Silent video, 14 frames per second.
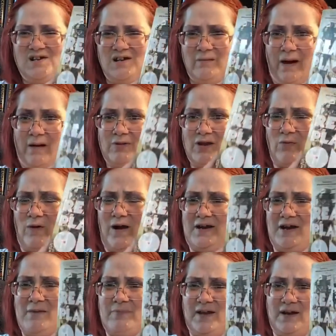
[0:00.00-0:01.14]
it will probably wind
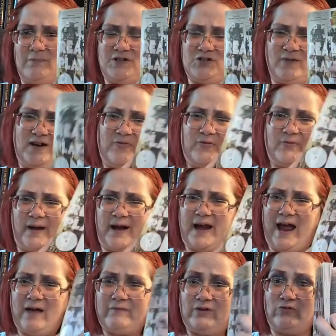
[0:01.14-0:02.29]
up being between the three and a
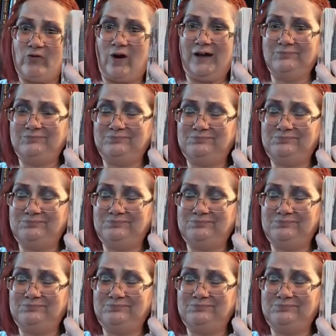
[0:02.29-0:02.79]
half and a four.